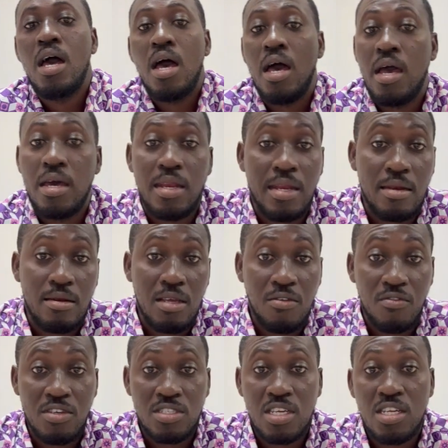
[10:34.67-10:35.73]
And if
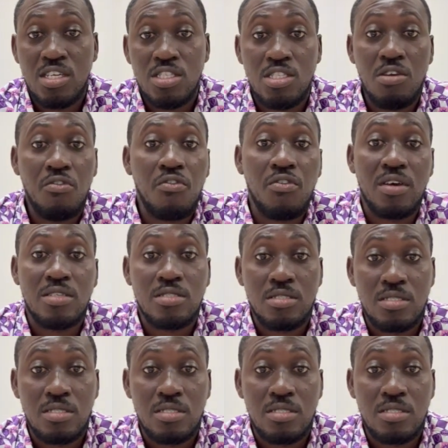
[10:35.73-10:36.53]
there's any difference,